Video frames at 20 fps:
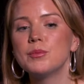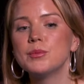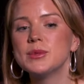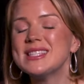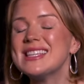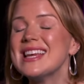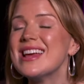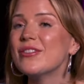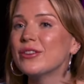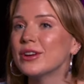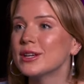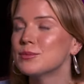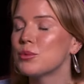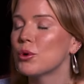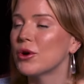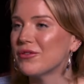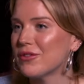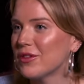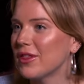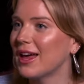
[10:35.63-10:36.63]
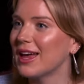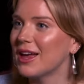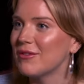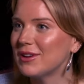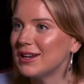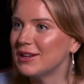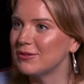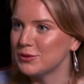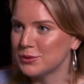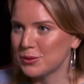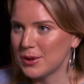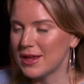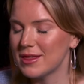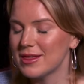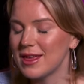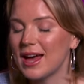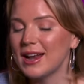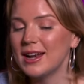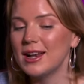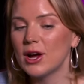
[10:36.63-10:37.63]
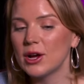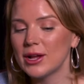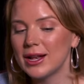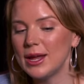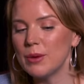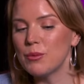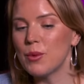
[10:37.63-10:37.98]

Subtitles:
serious boyfriend that I ever lived with, and luckily